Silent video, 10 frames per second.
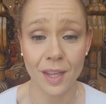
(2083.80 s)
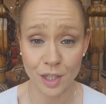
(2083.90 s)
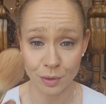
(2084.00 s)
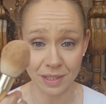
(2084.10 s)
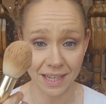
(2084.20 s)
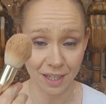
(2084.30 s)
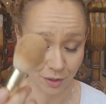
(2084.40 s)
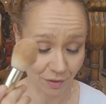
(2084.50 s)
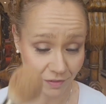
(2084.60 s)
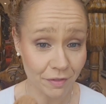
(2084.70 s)
You take
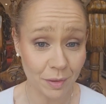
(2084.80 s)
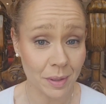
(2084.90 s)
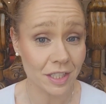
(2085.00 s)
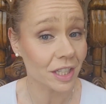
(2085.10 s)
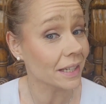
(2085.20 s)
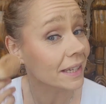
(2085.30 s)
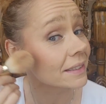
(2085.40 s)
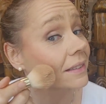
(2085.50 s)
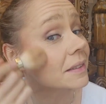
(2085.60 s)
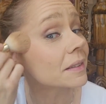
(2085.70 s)
your fluffy brush again
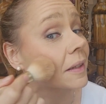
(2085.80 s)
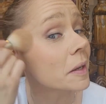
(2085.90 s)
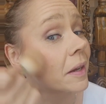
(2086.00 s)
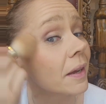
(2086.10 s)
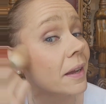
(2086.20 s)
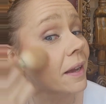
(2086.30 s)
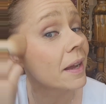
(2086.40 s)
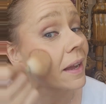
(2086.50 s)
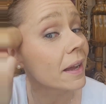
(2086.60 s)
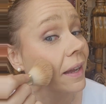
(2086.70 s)

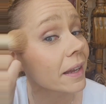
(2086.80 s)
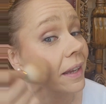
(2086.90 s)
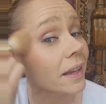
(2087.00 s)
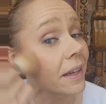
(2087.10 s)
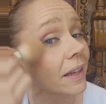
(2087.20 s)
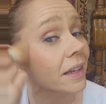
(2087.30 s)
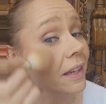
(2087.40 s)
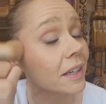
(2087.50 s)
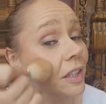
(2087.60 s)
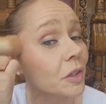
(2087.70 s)
and
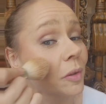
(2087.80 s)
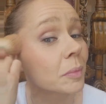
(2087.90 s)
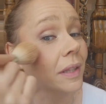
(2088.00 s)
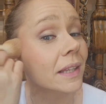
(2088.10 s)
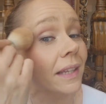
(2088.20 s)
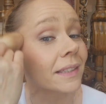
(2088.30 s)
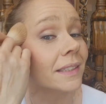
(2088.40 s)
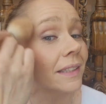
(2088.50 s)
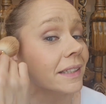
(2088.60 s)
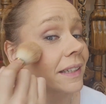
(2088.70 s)
you
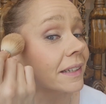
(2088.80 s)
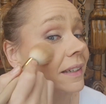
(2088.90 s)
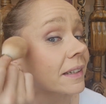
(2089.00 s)
blend it